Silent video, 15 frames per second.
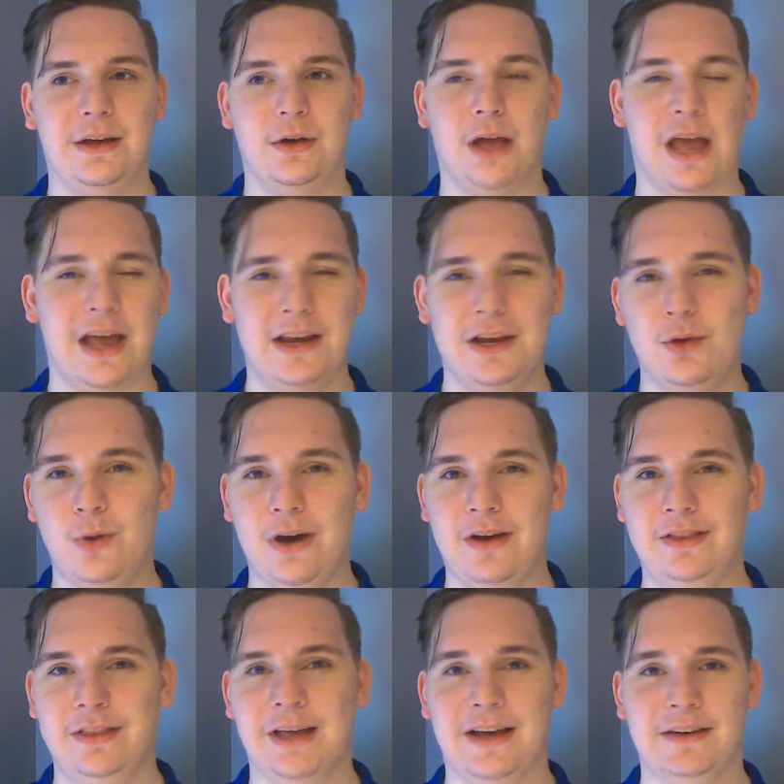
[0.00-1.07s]

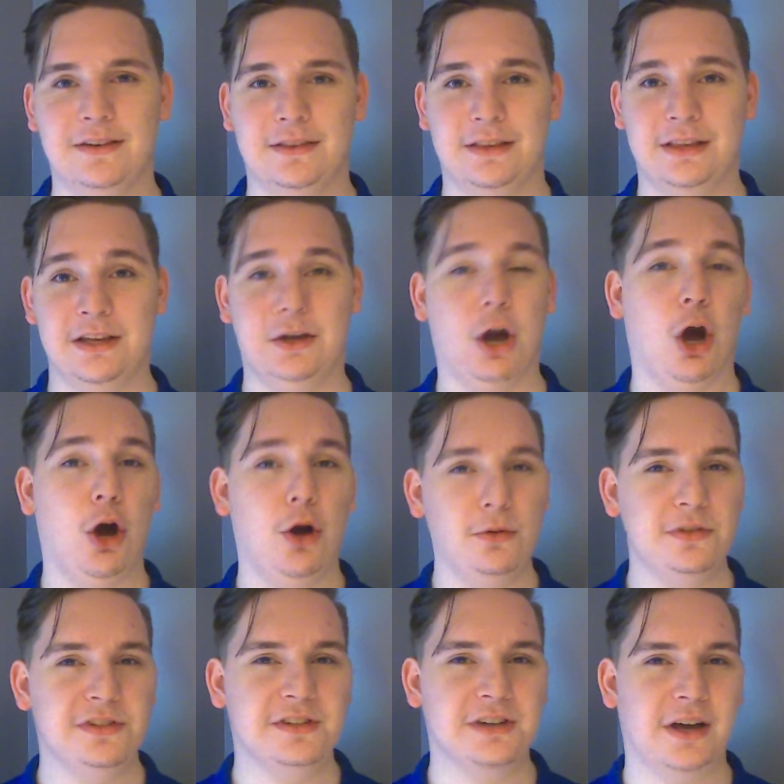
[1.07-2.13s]
Anywhere that the
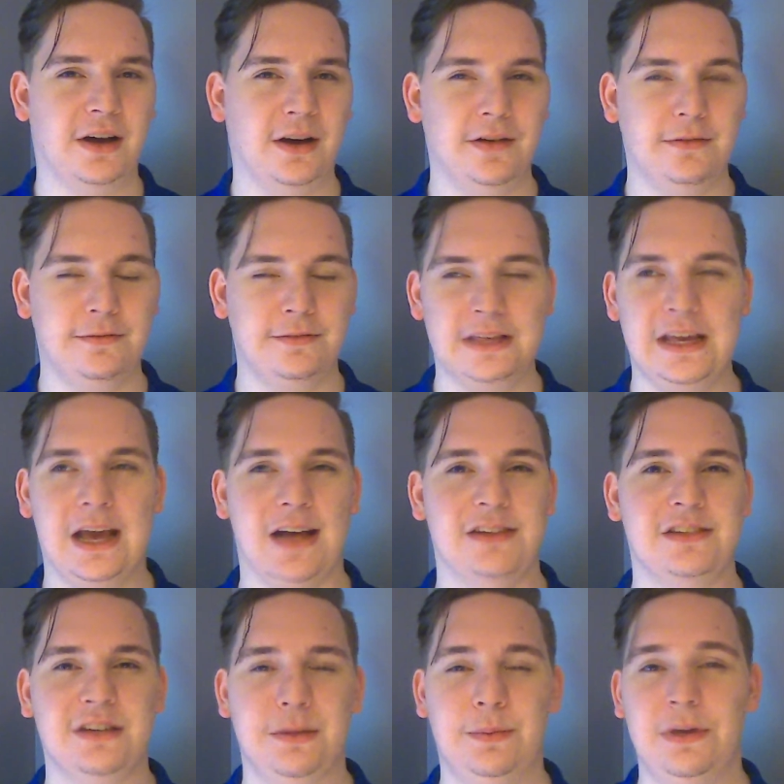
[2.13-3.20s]
host of the
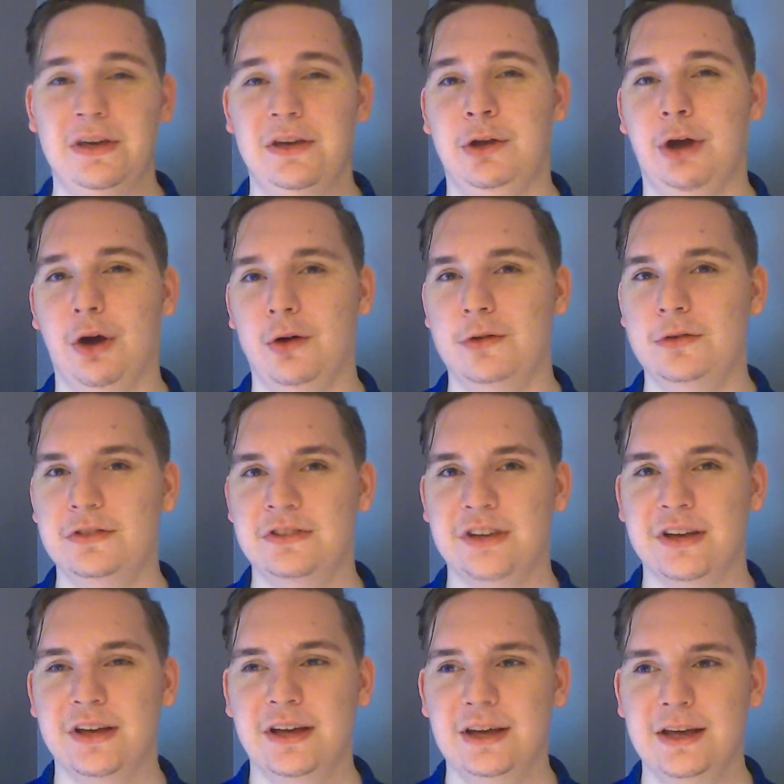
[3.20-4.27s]
SCP goes,
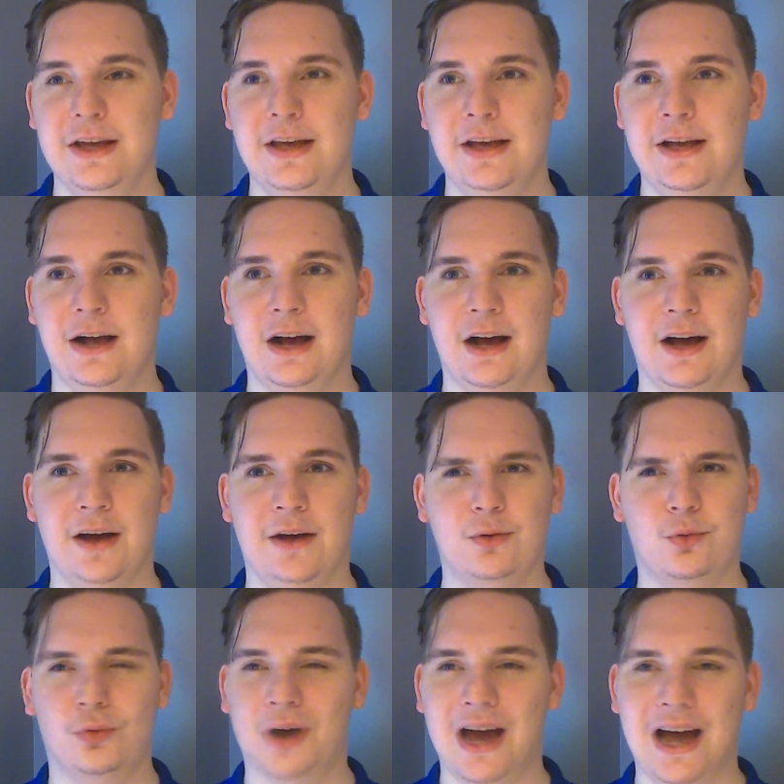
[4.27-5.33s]

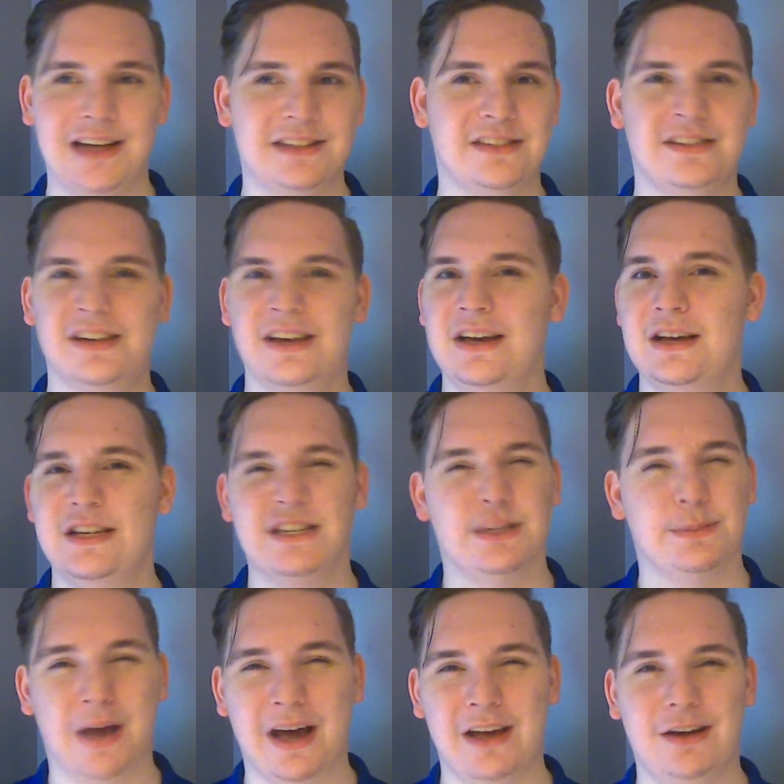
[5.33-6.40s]
rats,
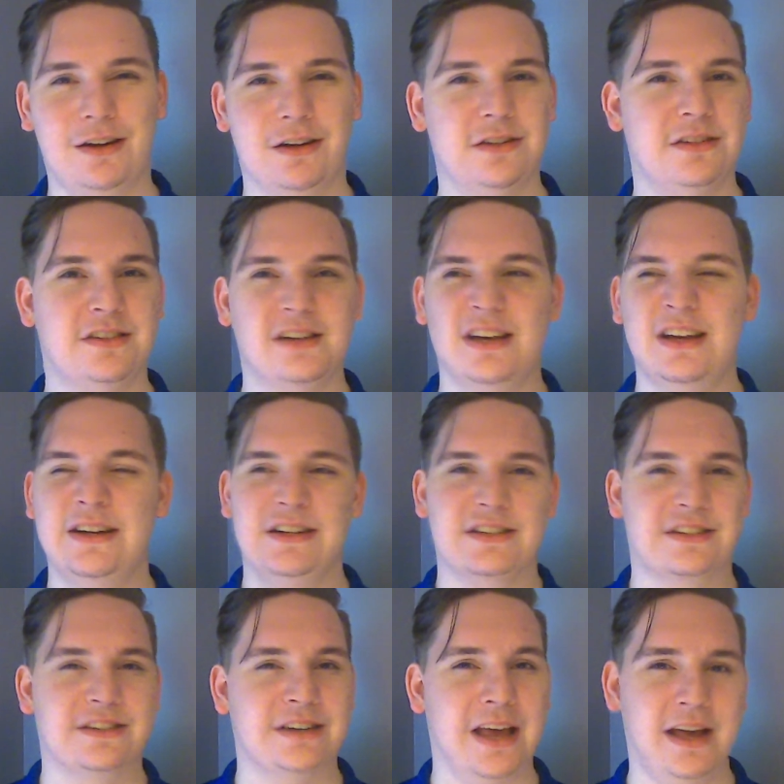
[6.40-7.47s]
spiders,
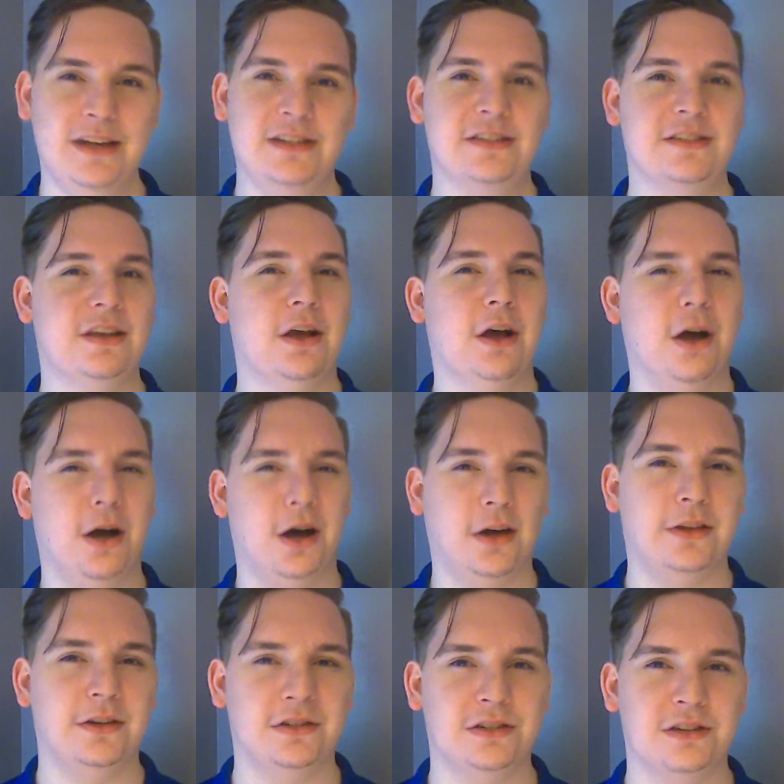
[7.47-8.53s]
snakes,
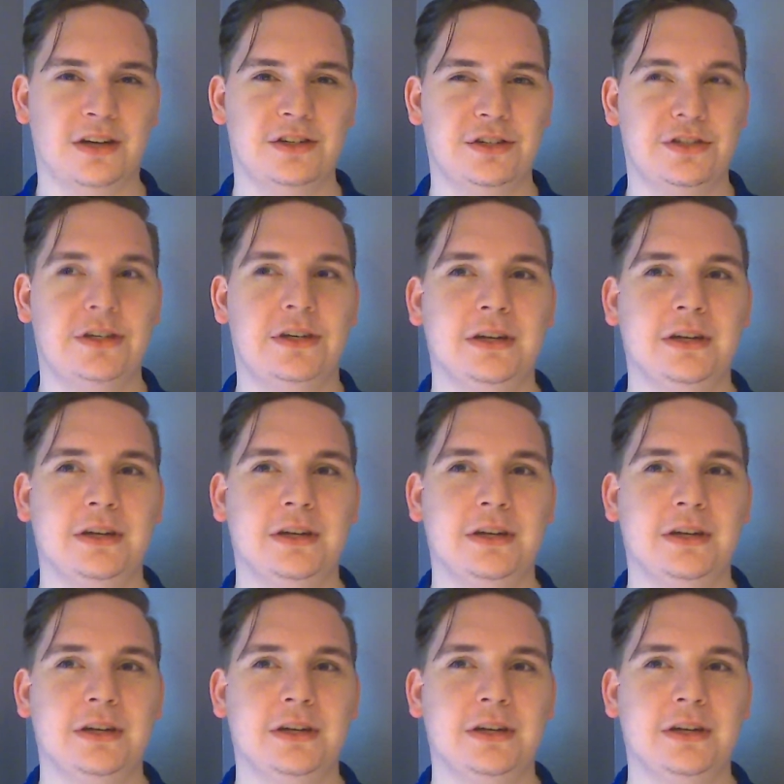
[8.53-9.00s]
other such